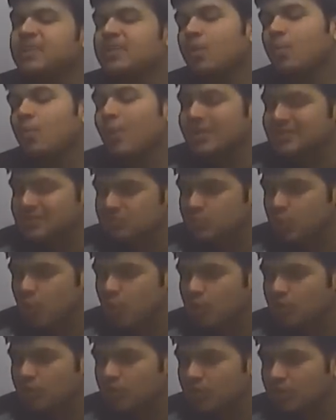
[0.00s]
of one
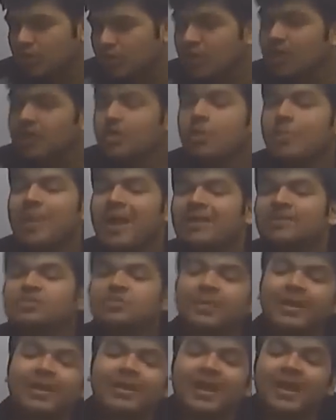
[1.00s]
stock, your manager
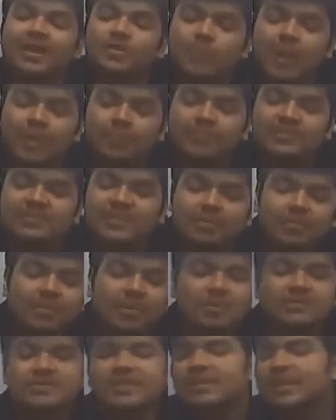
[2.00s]
might take 12%
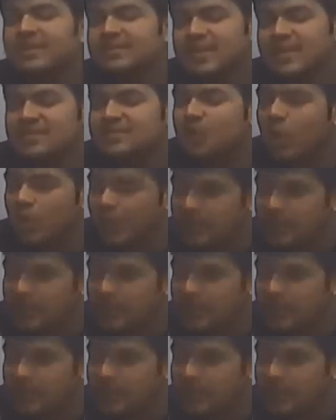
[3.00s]
because he thinks that stock